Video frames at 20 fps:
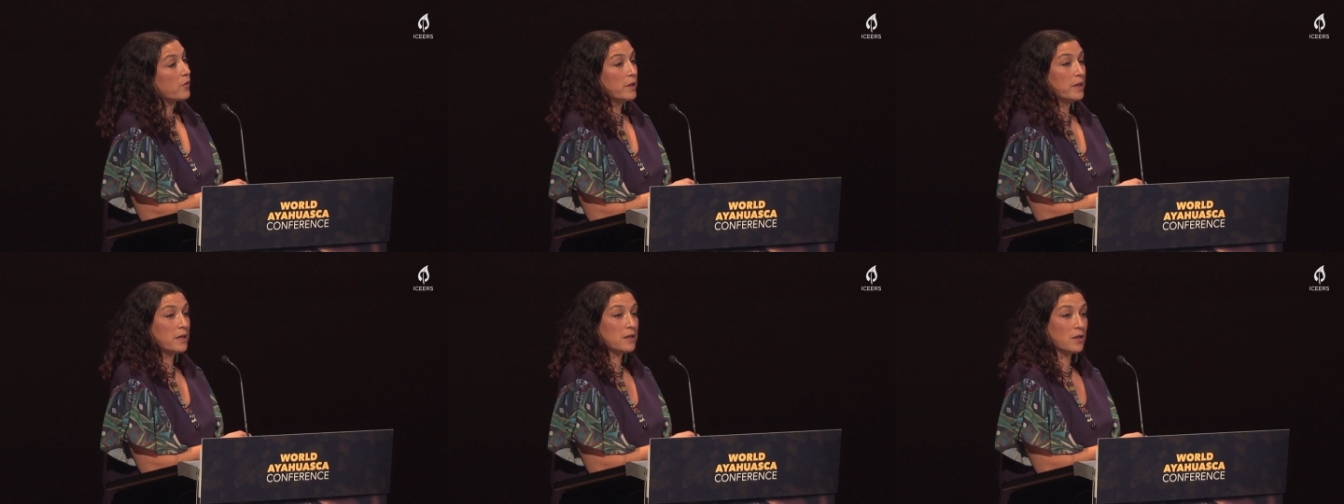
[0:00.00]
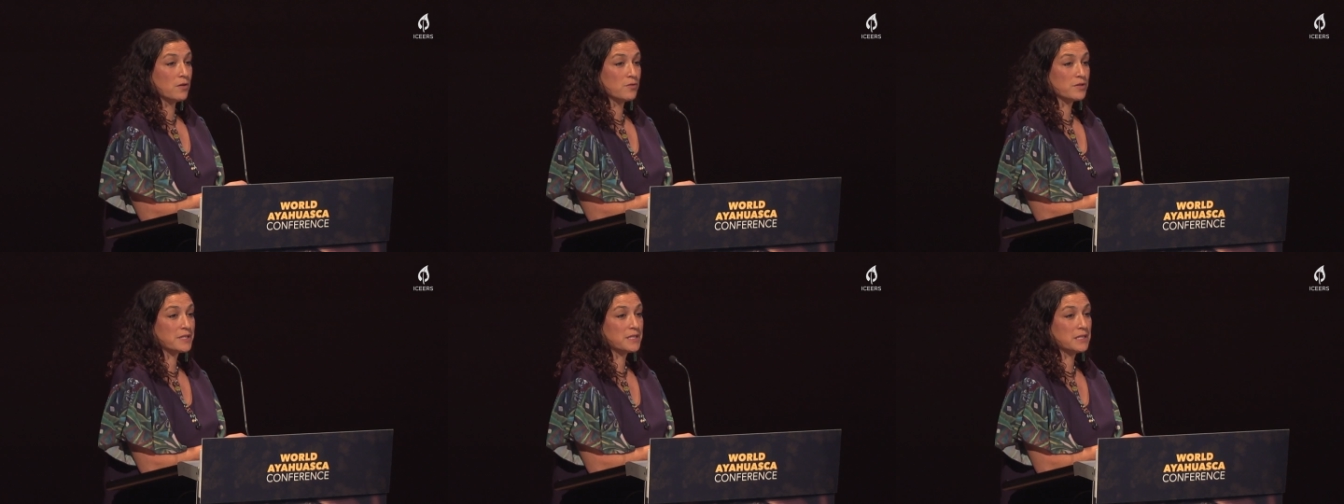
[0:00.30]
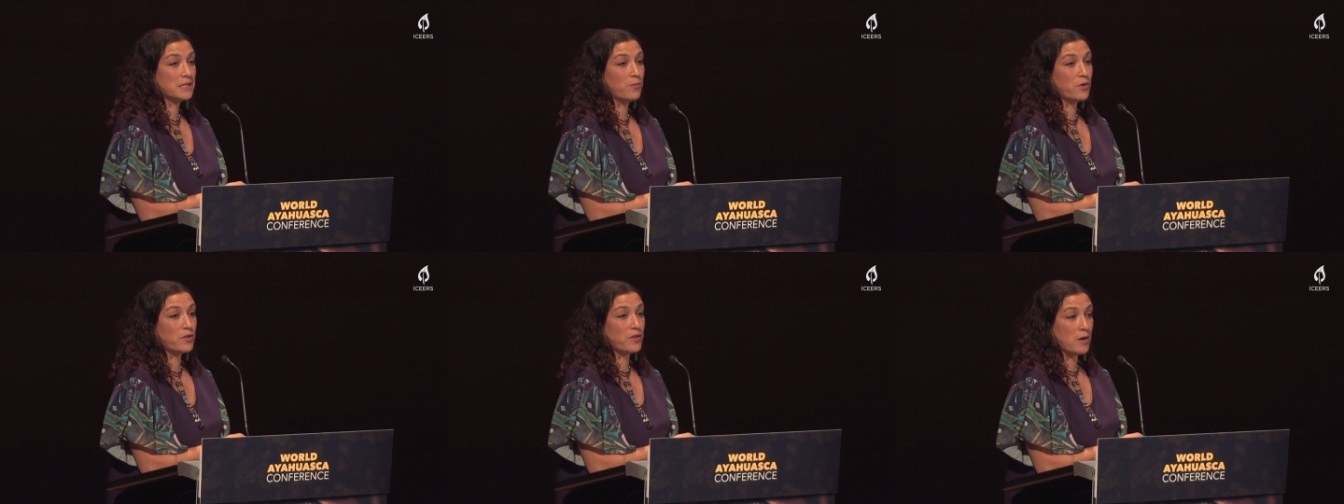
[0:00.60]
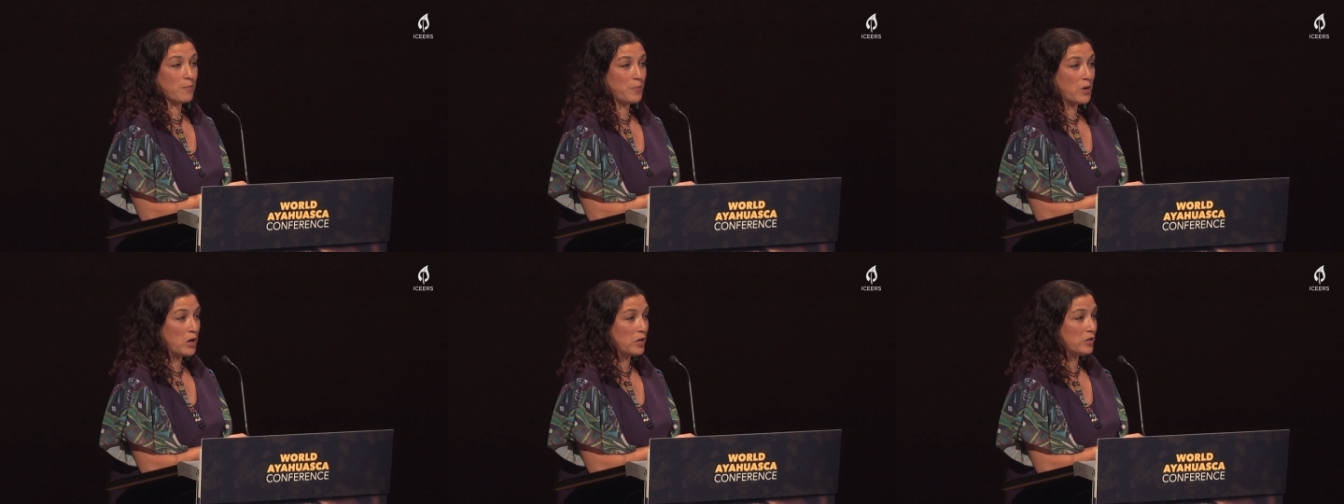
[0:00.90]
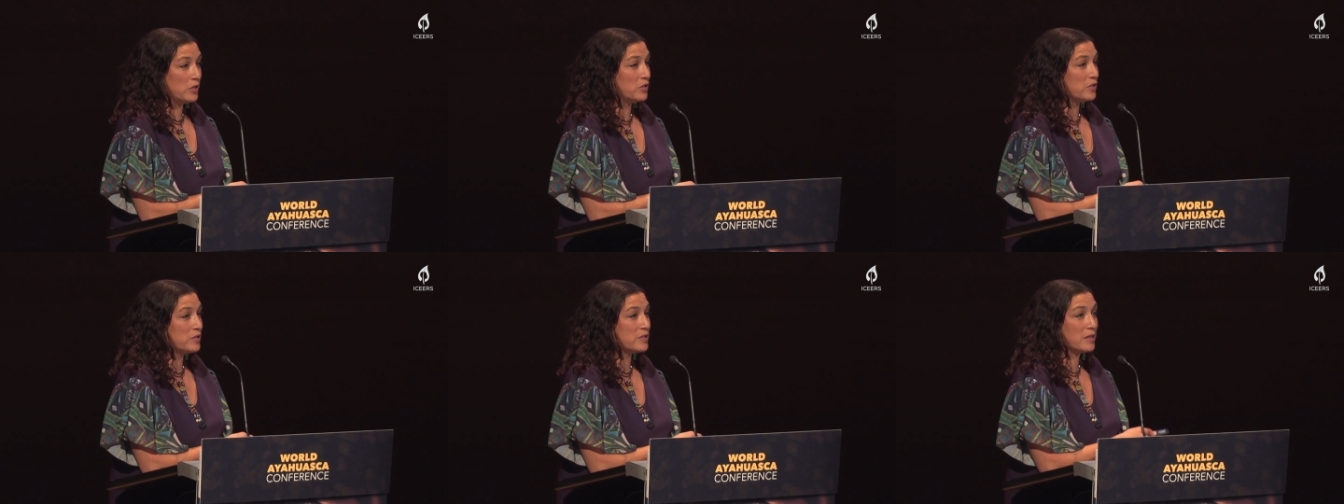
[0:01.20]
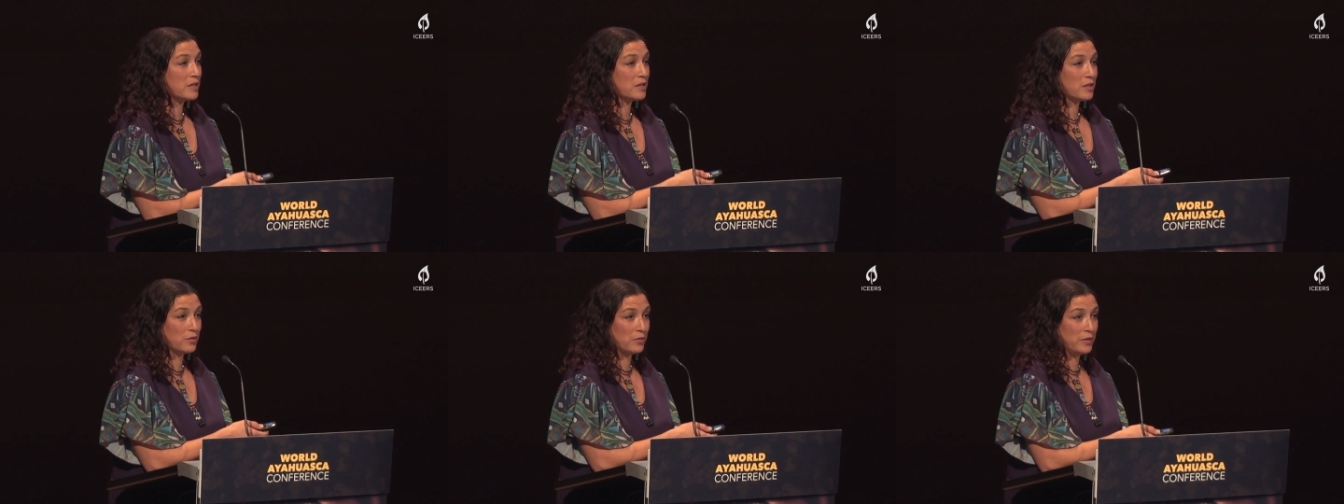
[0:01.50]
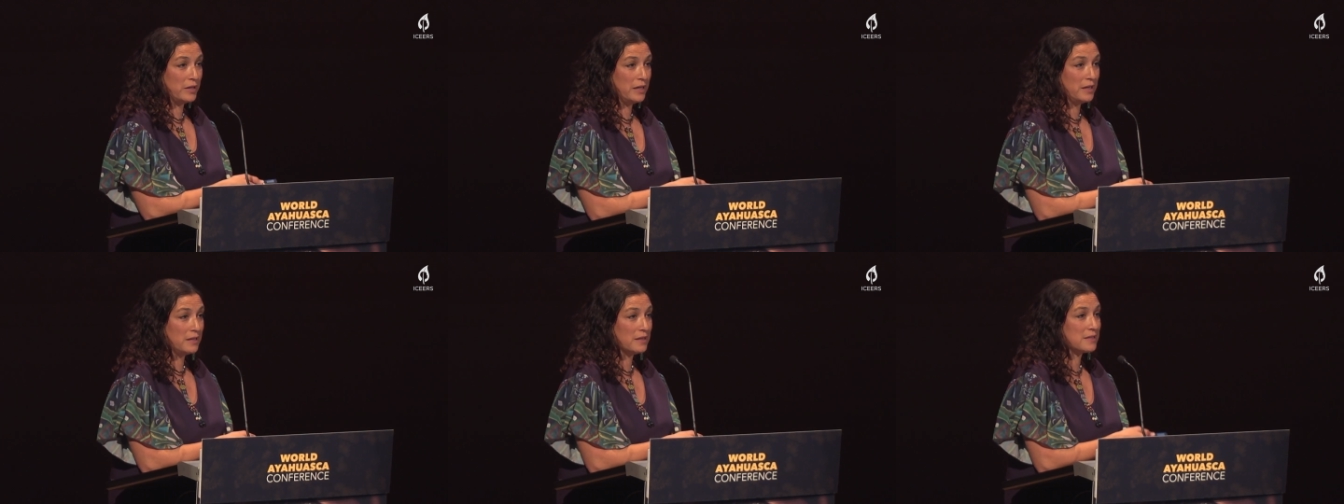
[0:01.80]
really closely with our partners,
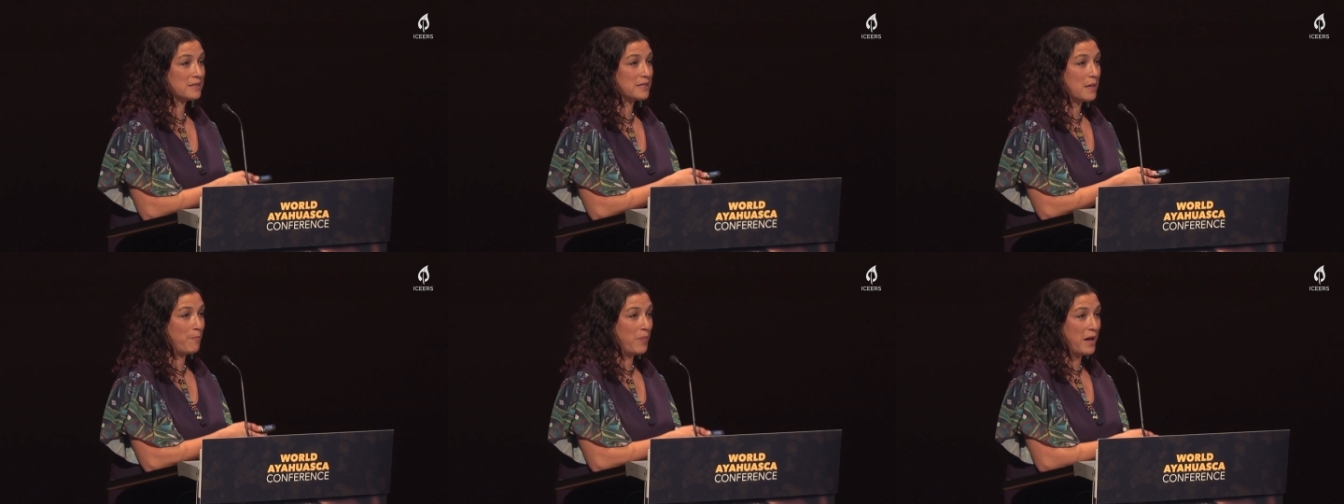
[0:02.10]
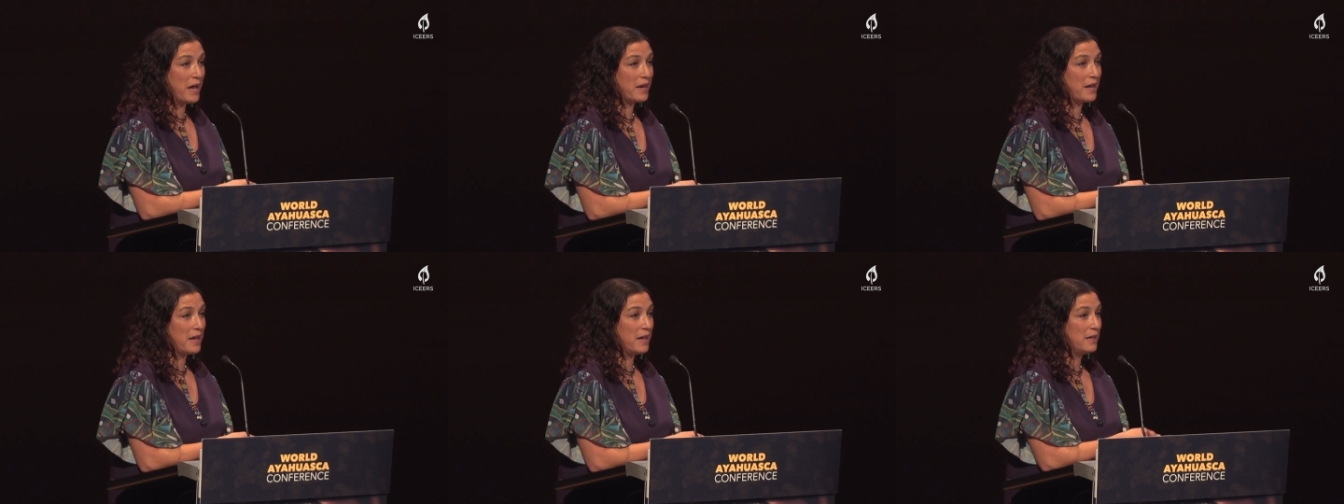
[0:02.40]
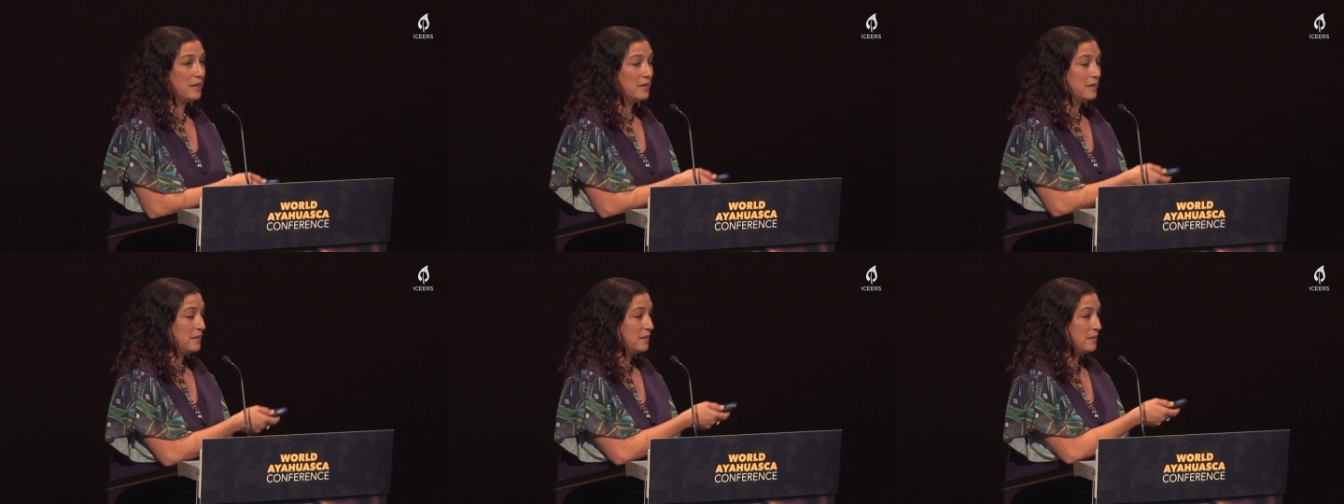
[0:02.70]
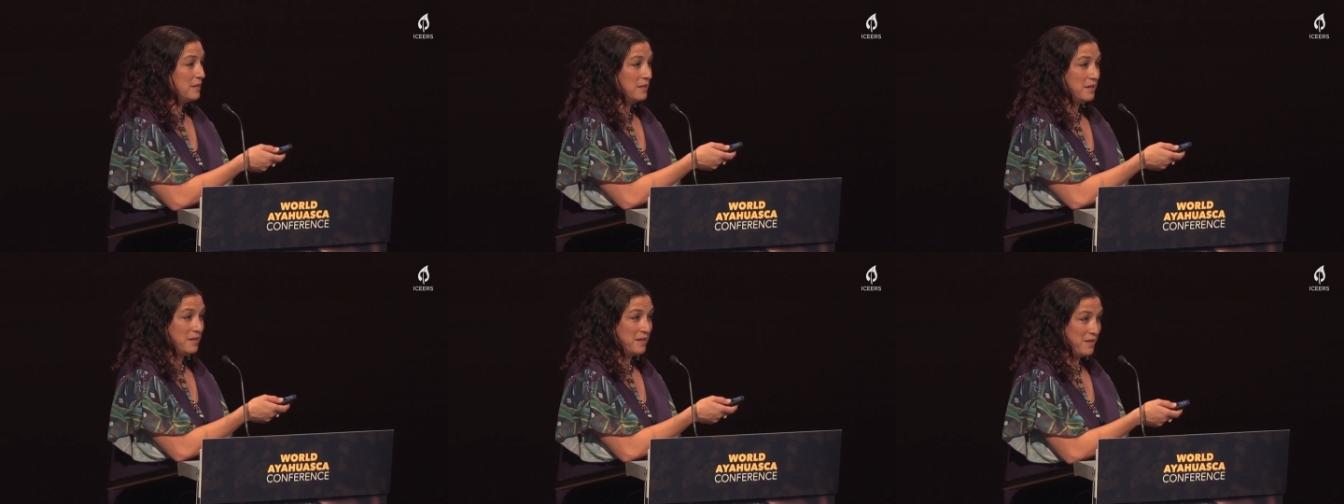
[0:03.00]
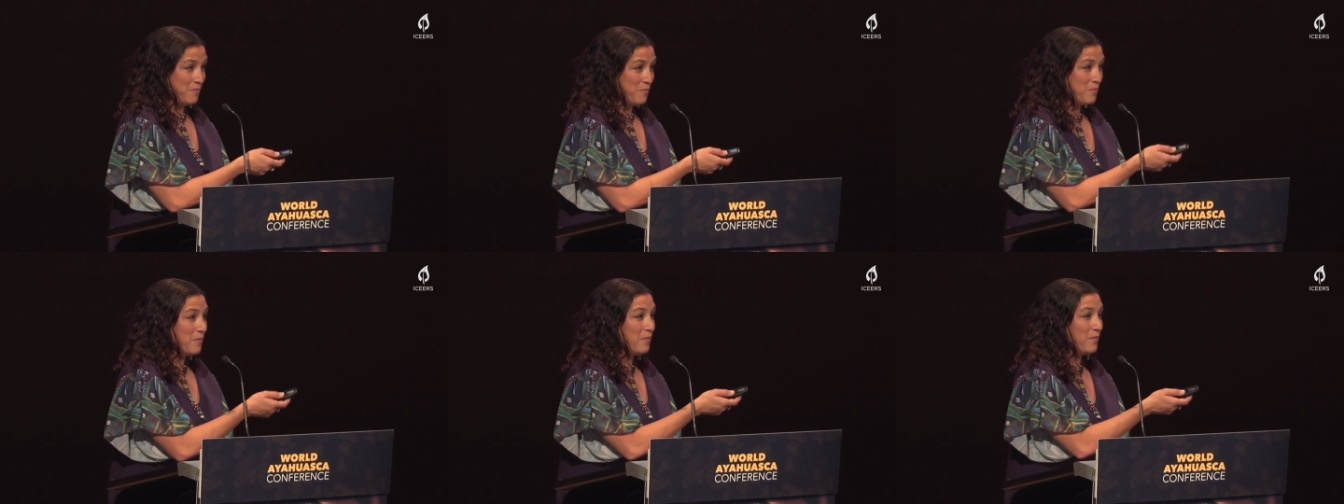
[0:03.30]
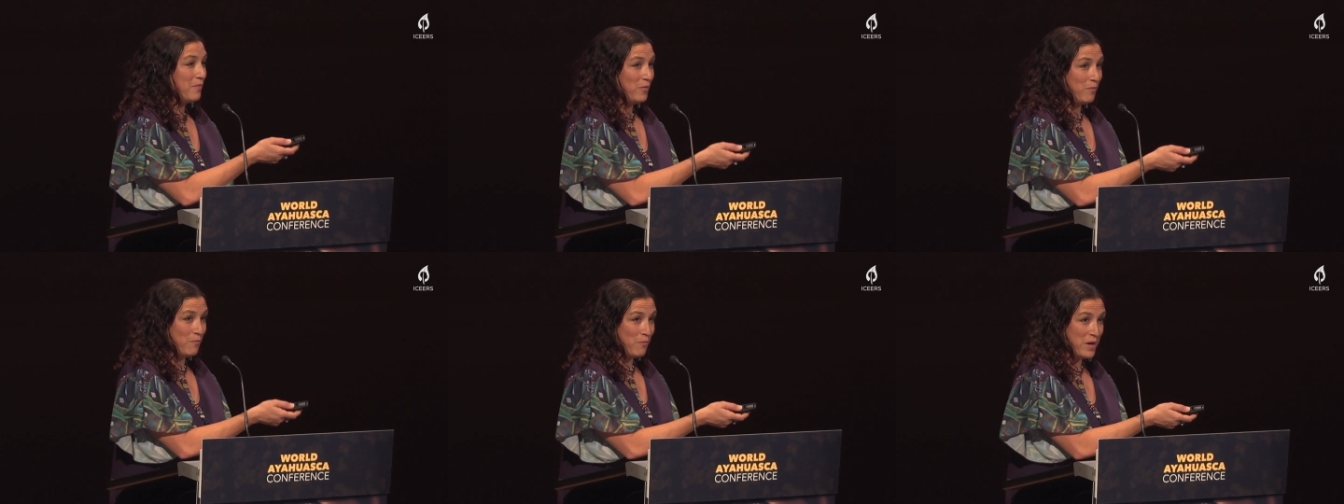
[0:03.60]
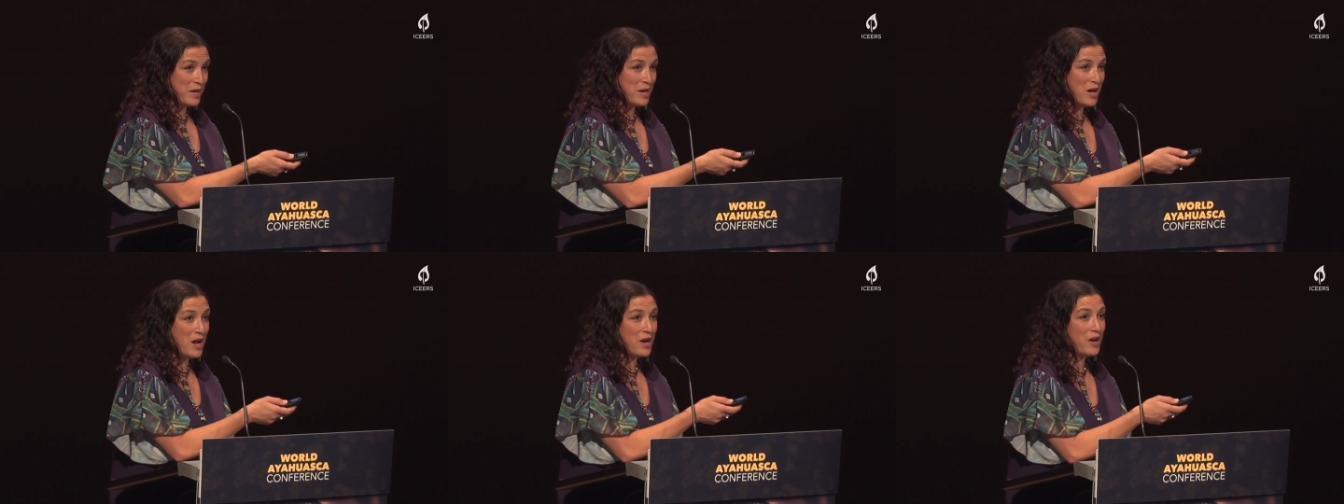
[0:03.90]
including the Sapara,
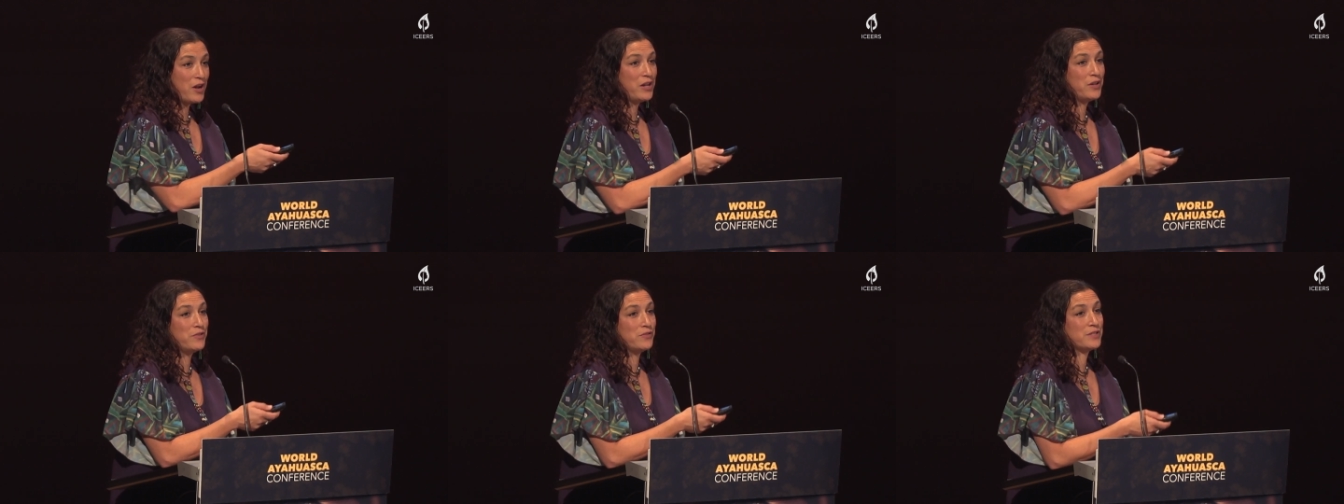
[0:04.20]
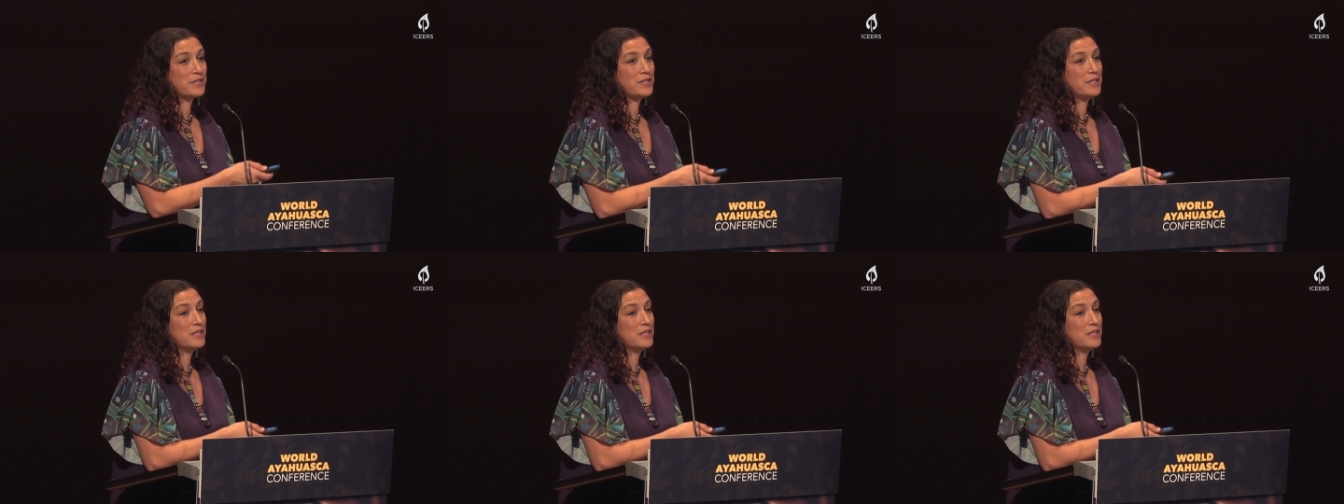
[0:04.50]
Manari, who's